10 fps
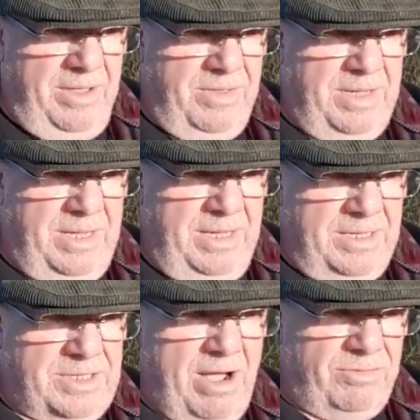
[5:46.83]
the
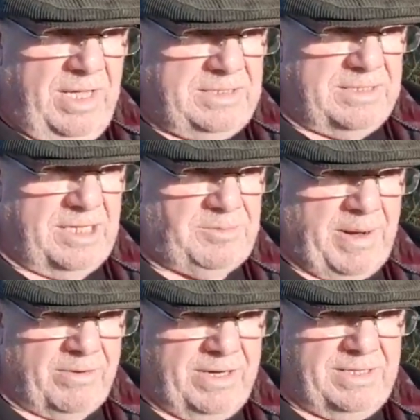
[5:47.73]
southeast has
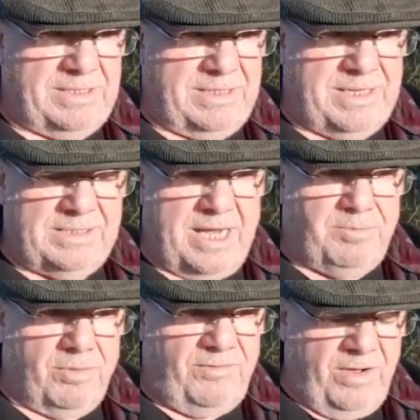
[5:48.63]
experienced since
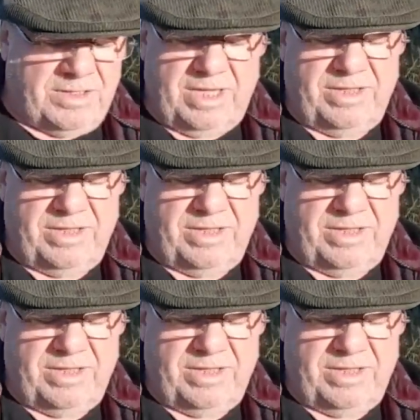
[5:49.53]
April the 1st.